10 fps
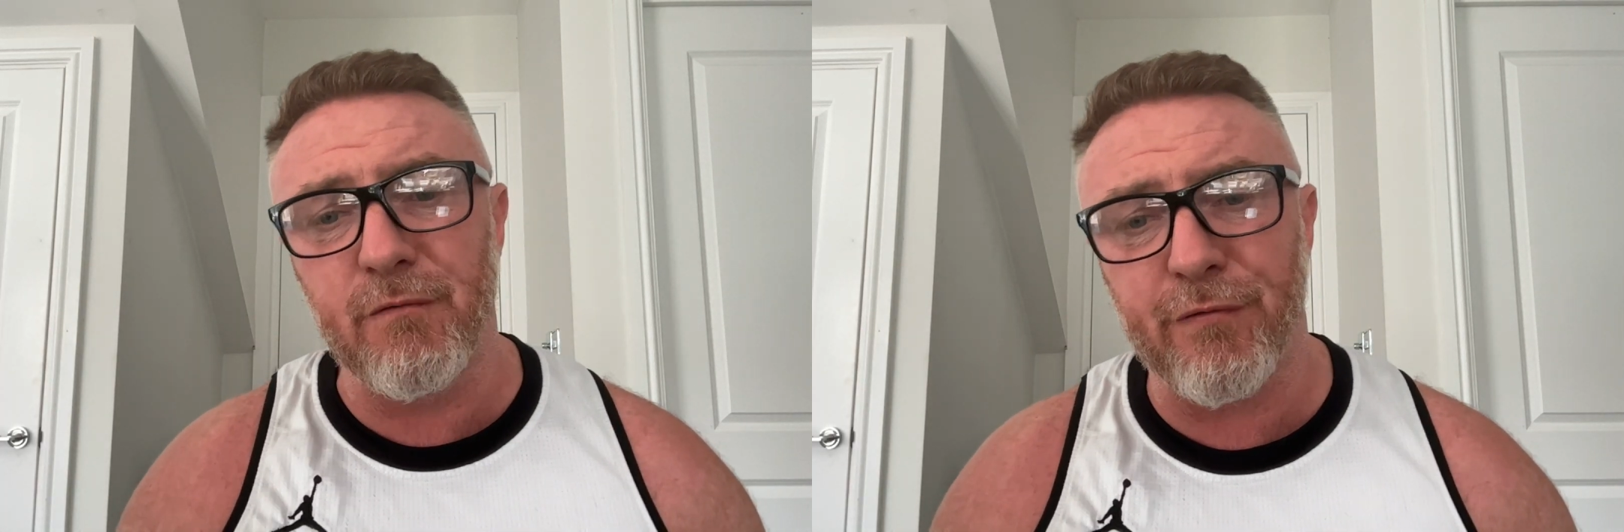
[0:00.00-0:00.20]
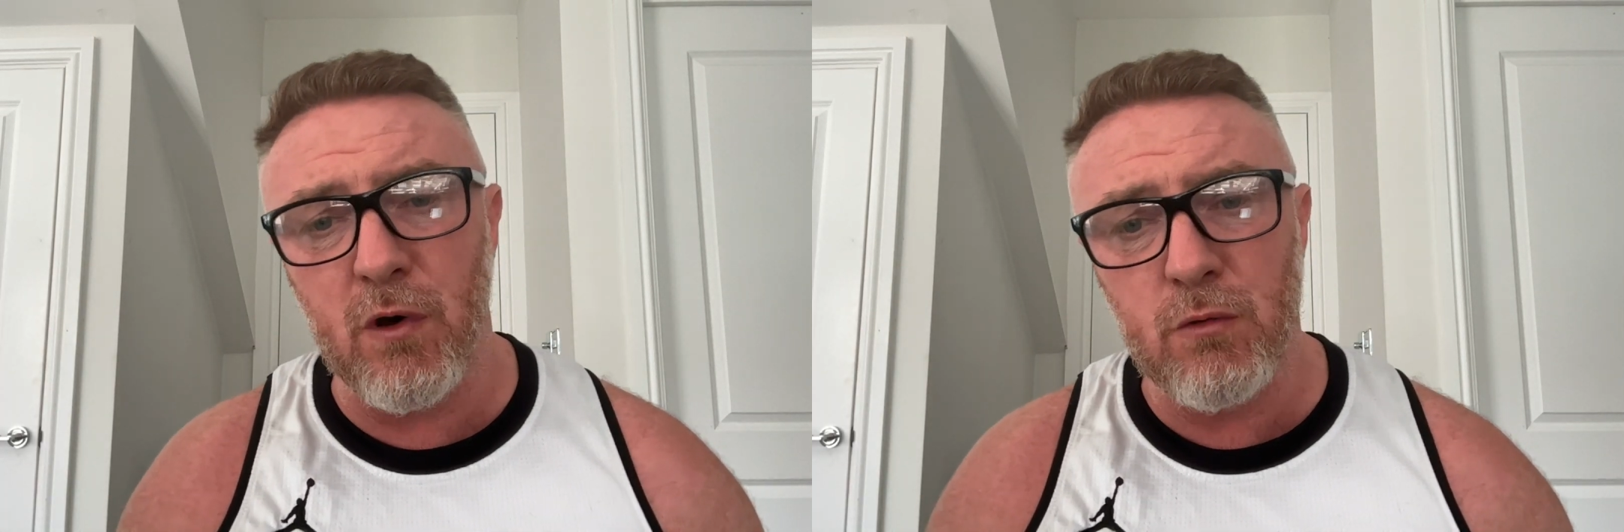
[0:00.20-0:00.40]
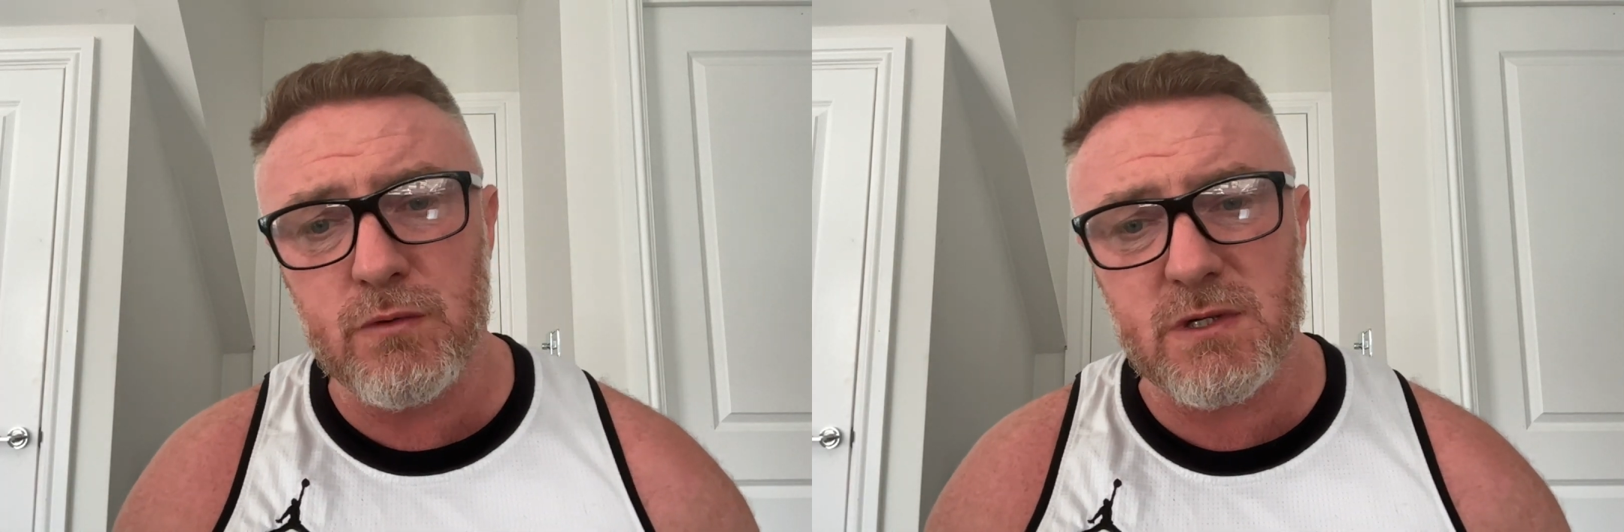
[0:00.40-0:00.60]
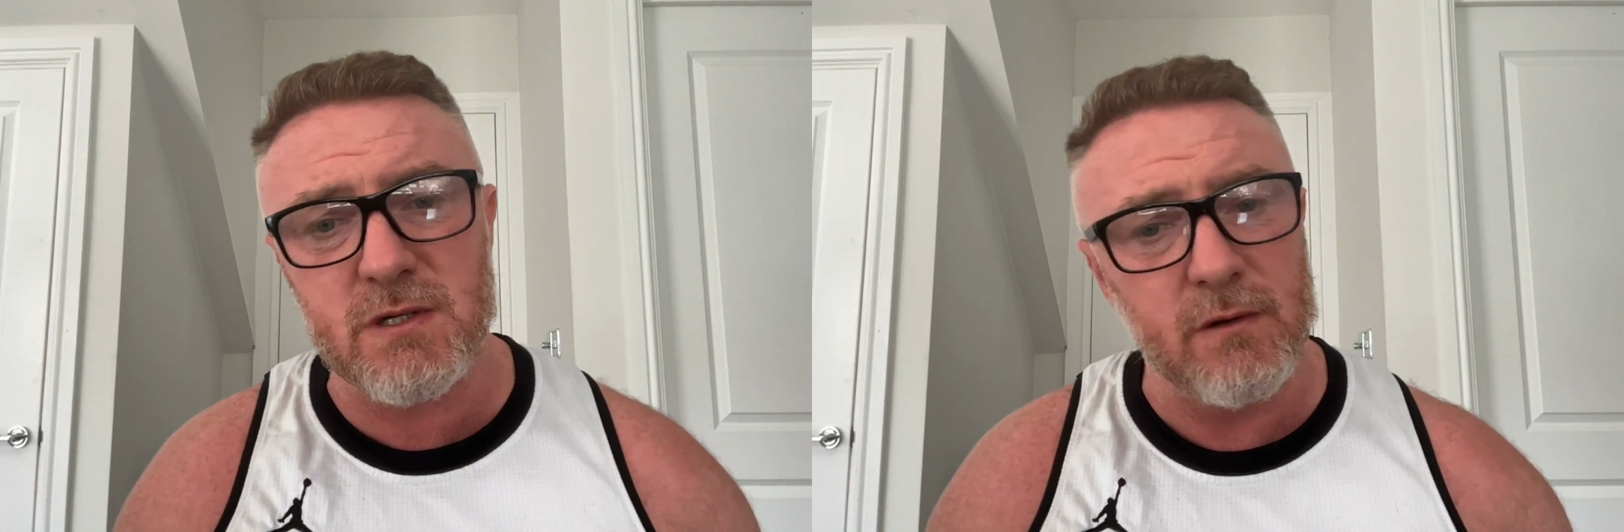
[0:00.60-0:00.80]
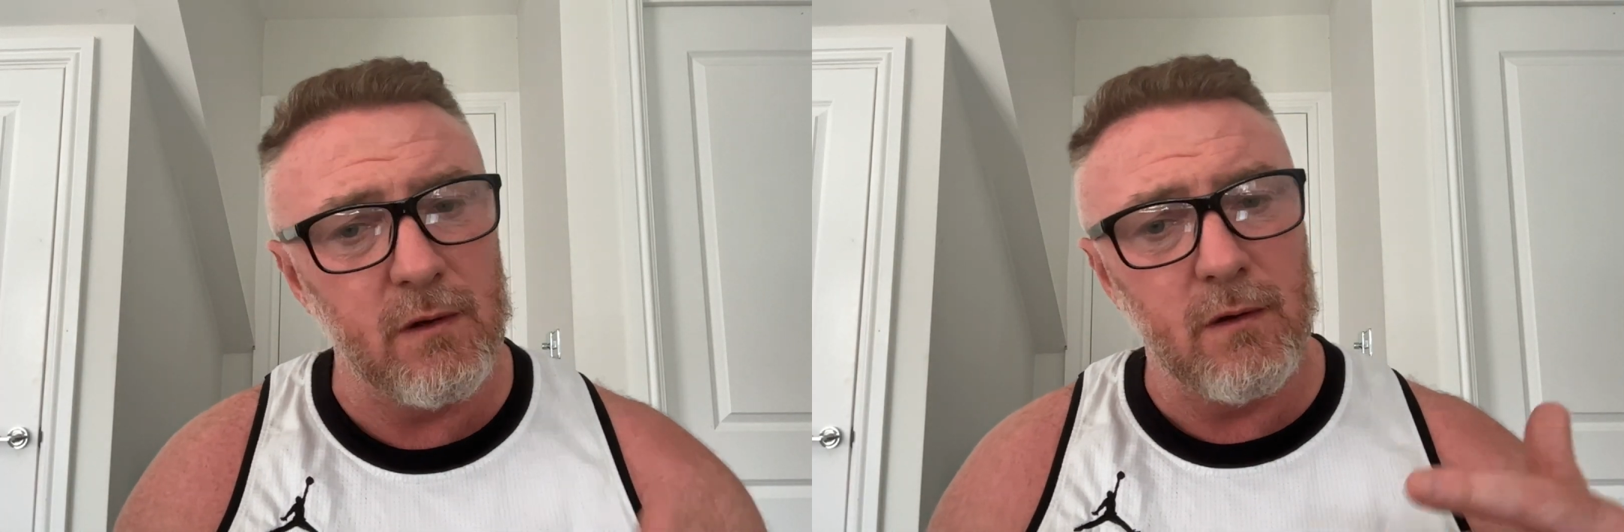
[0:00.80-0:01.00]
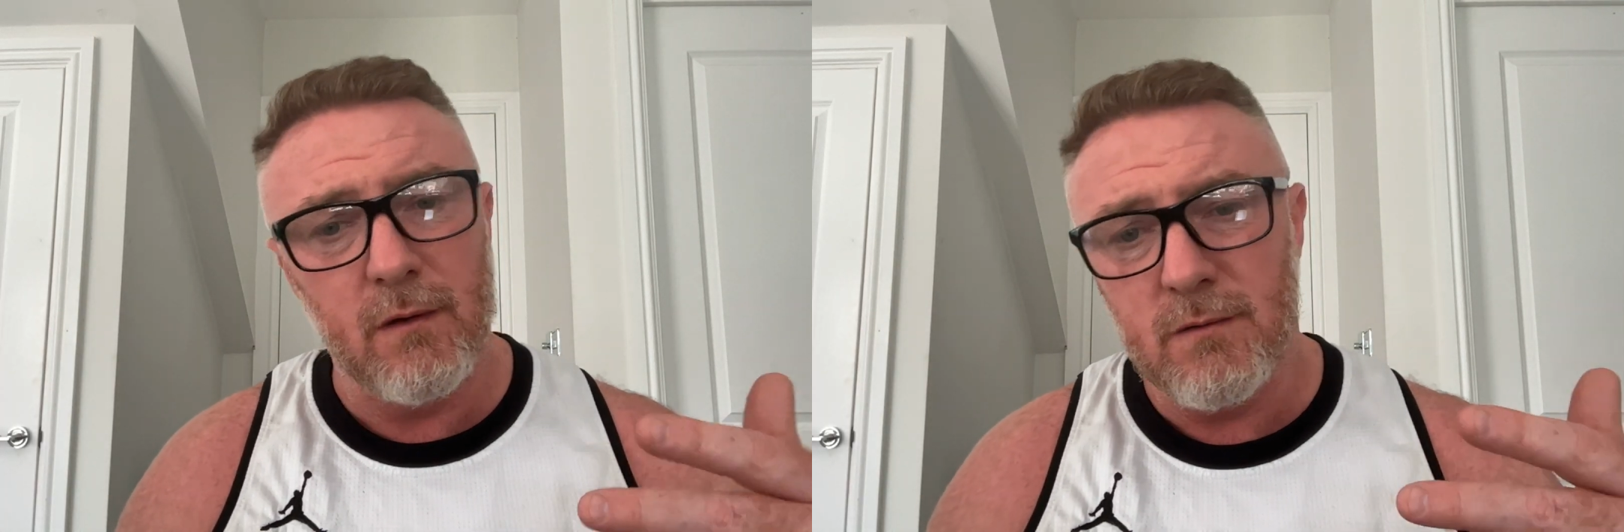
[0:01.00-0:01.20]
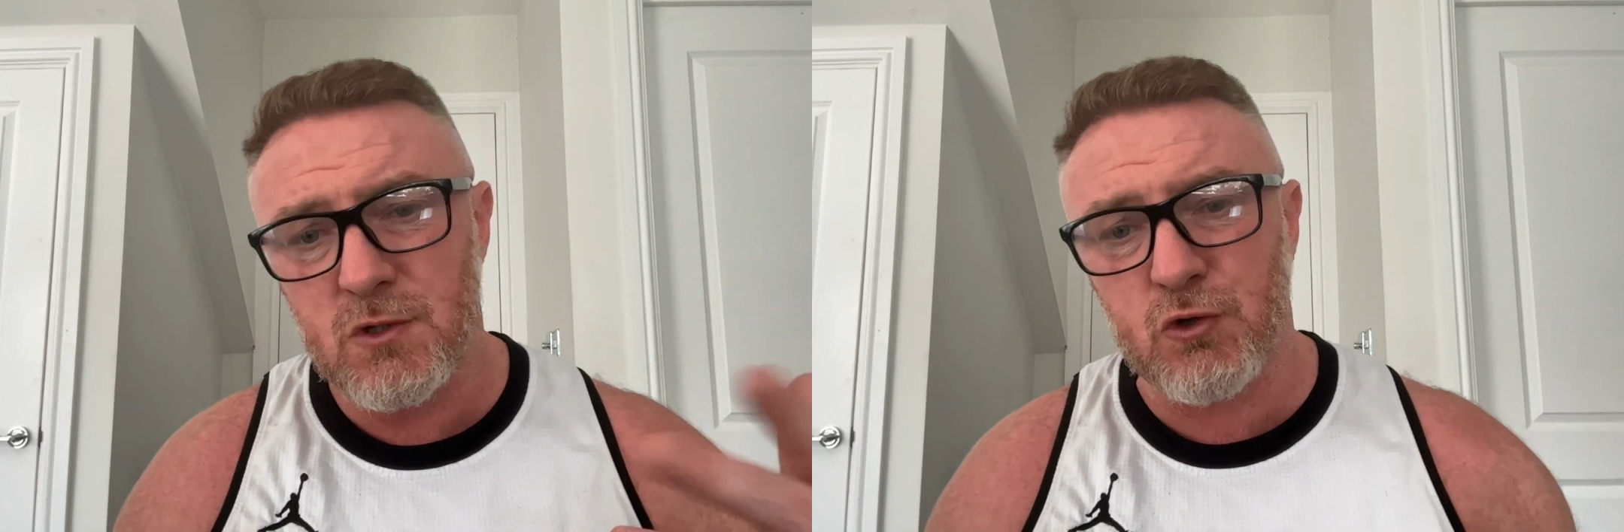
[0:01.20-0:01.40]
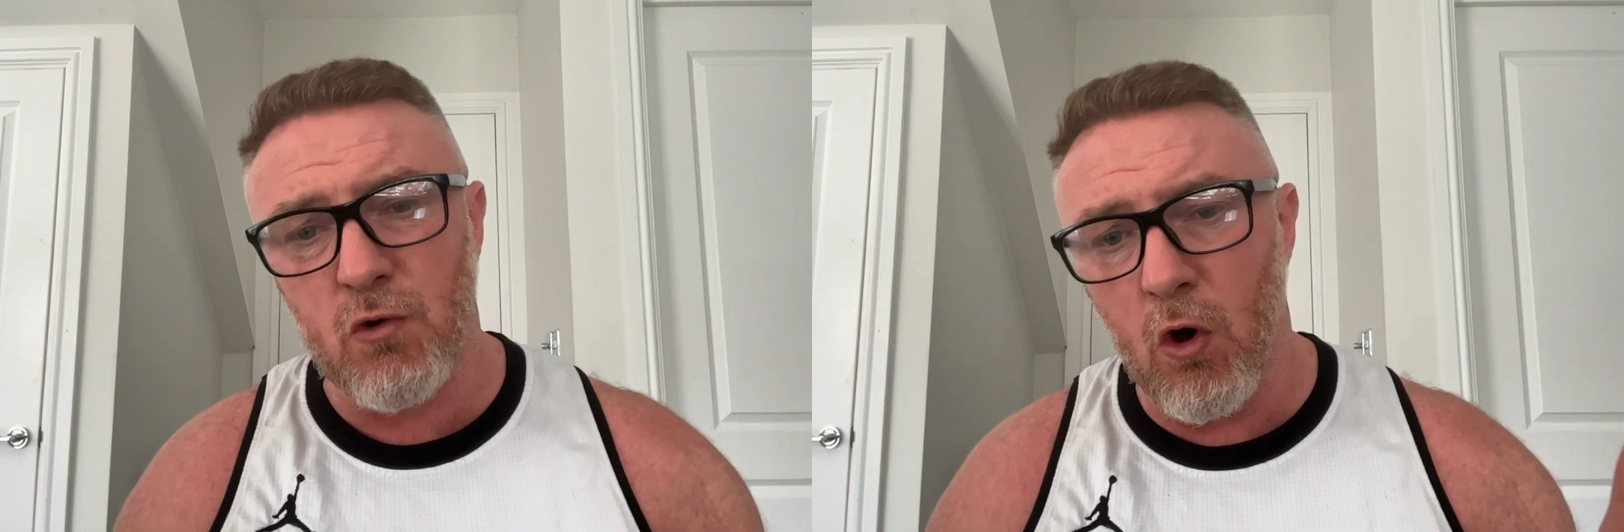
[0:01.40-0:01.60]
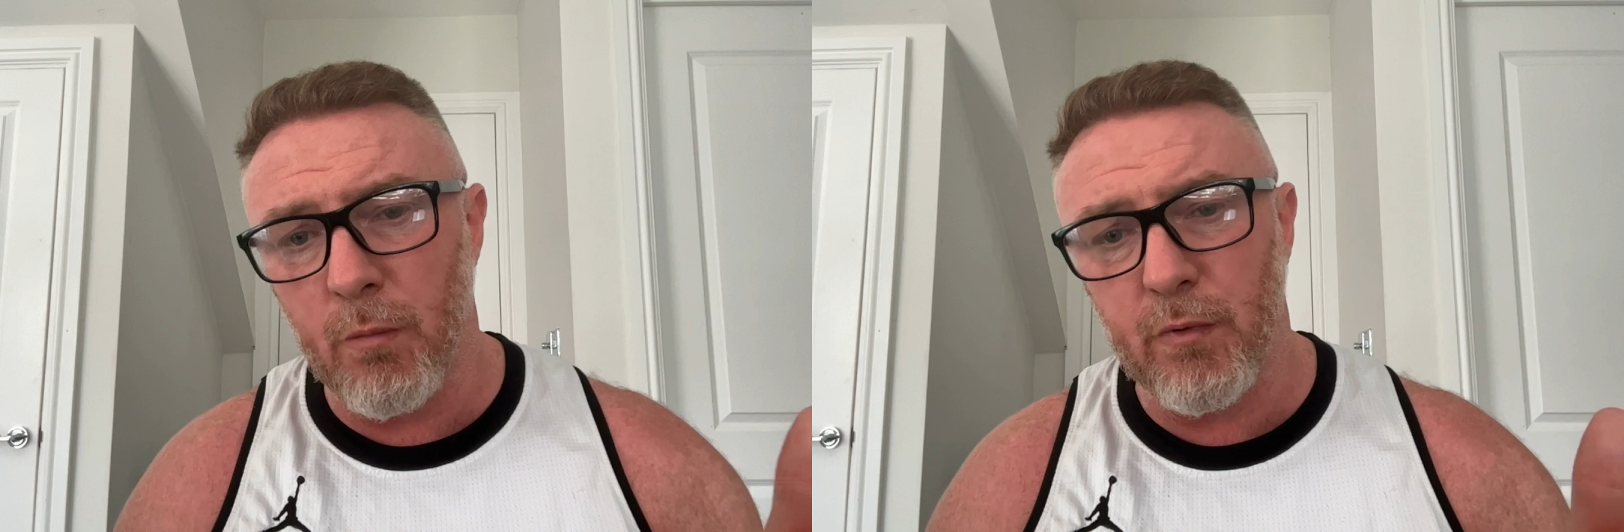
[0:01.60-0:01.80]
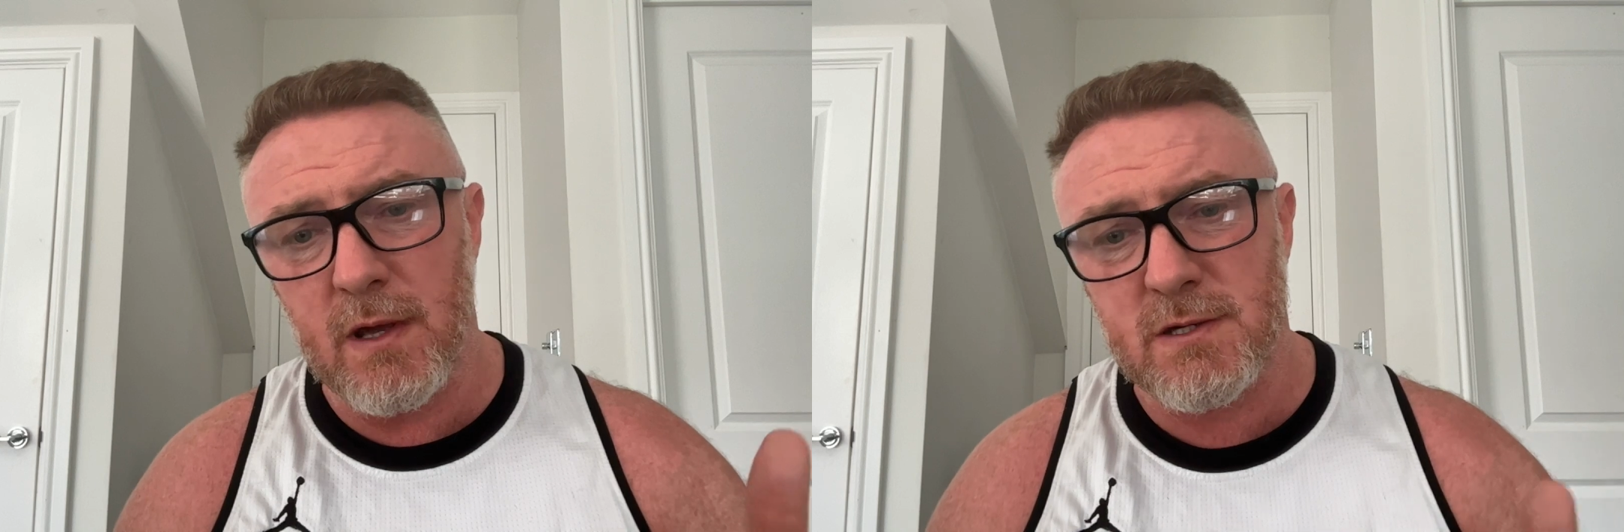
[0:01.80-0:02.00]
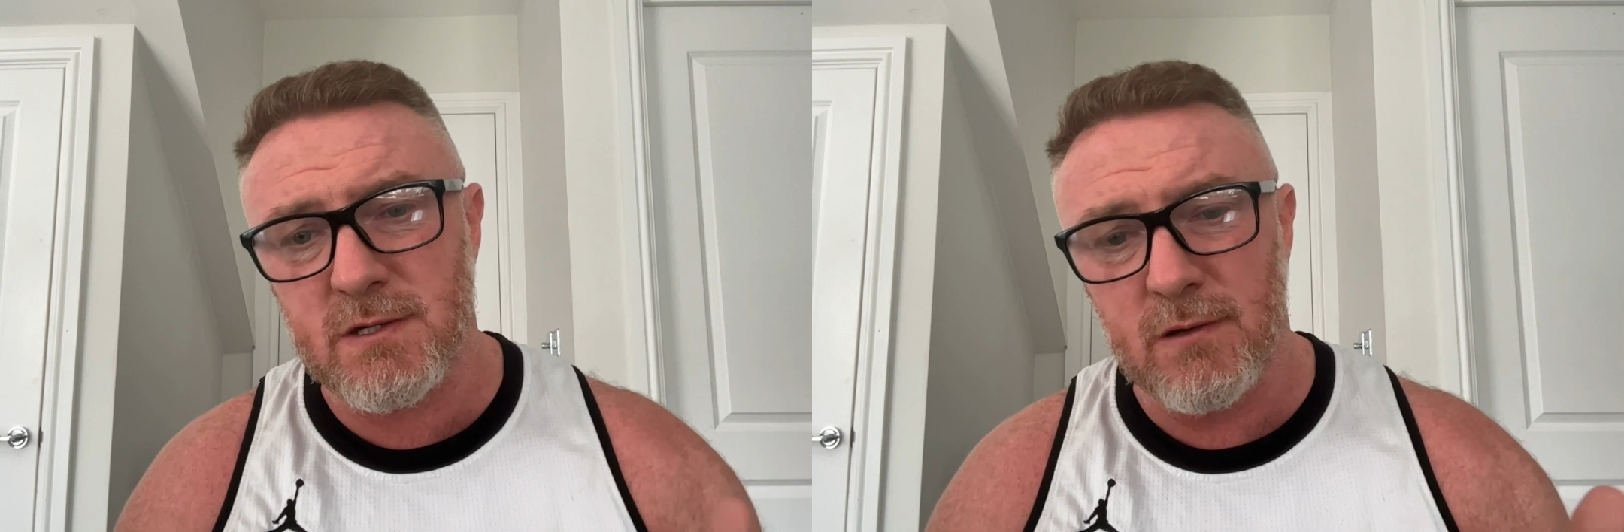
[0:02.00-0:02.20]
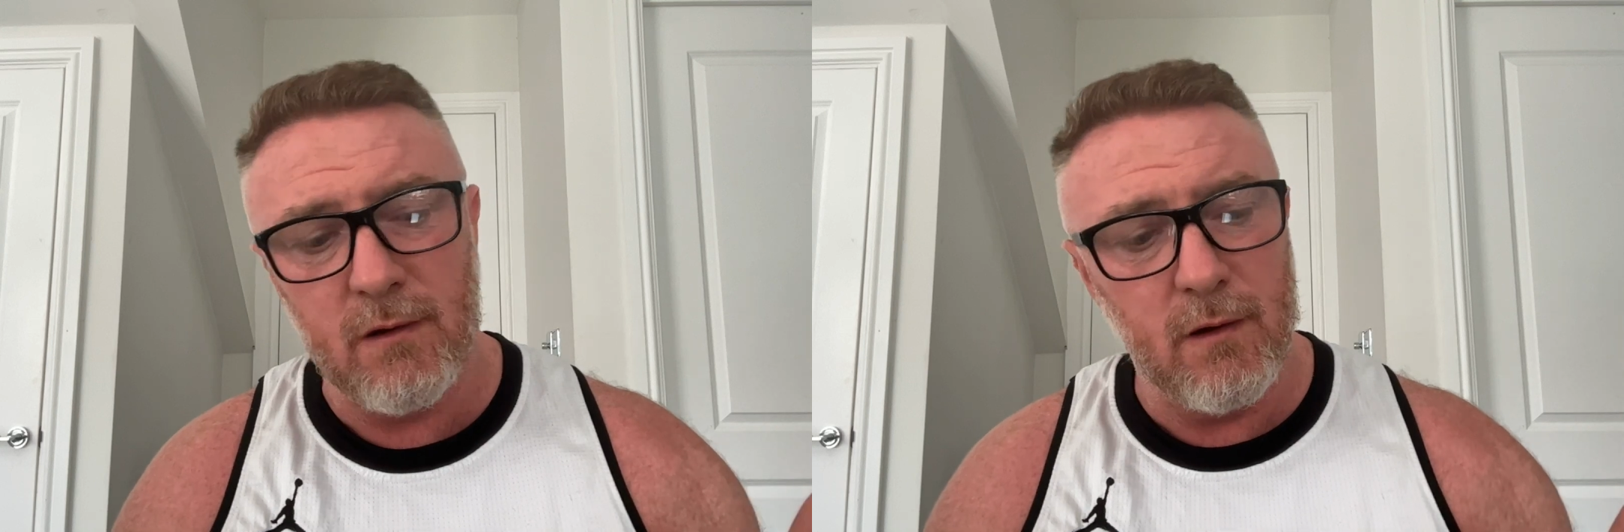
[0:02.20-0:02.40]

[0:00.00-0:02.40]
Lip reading: fruits, strawberries,